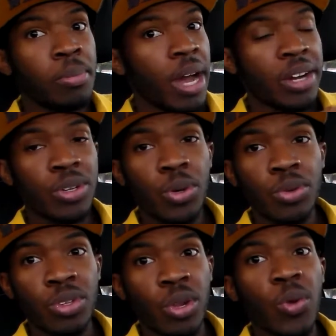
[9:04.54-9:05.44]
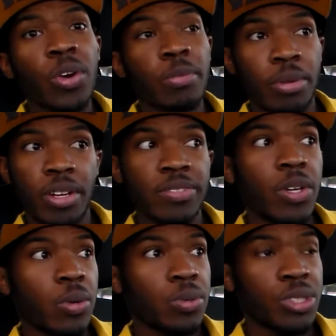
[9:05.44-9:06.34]
but I know the Lord above
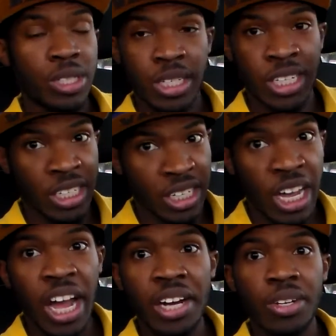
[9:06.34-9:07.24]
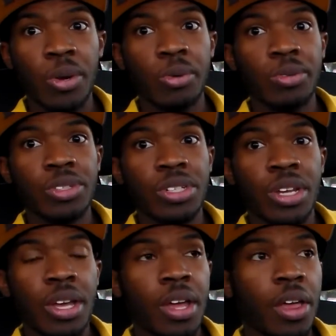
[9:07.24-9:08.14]
knows, and God knows
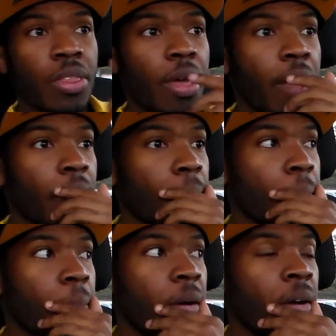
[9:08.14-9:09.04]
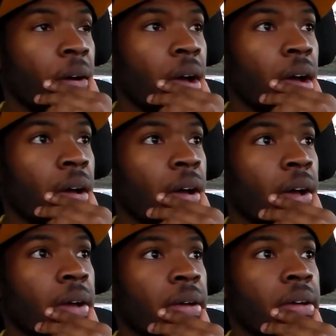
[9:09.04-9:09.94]
that
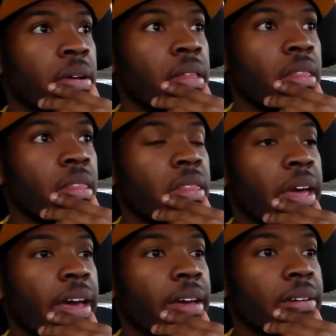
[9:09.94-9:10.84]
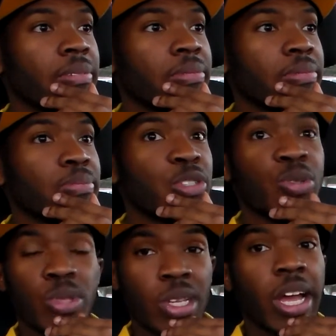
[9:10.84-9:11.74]
that
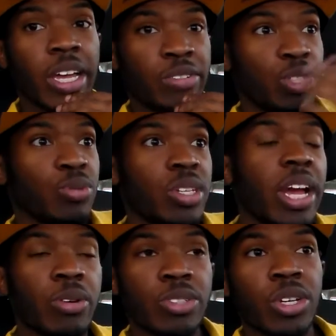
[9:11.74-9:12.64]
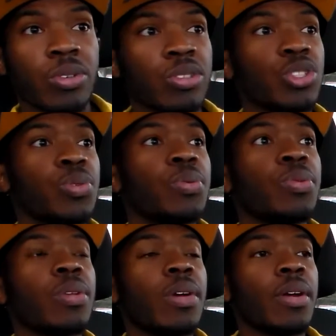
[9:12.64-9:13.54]
she was lying. If she was lying or telling the
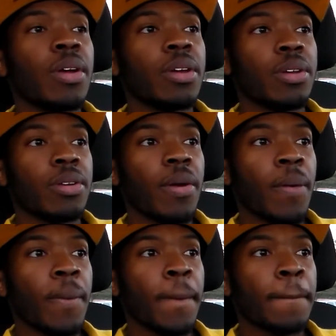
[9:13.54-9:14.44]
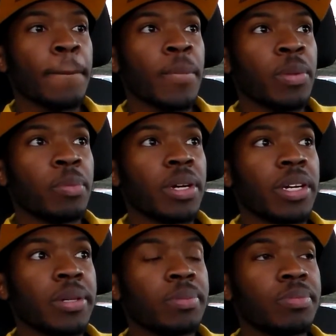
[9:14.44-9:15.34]
truth, you know.
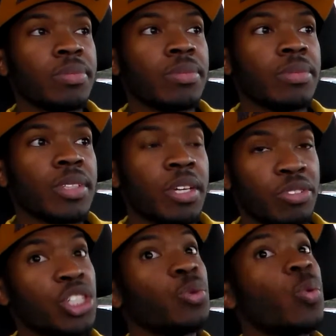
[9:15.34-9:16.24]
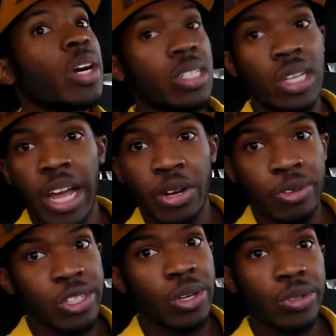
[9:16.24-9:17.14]
But if she was lying
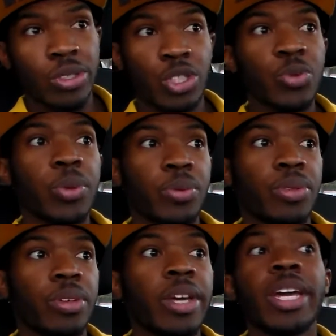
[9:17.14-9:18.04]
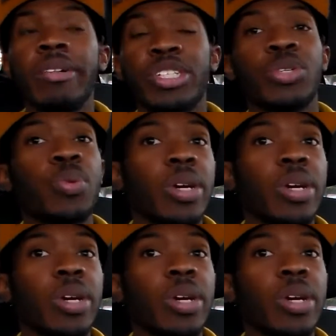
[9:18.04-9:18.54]
or telling the truth, then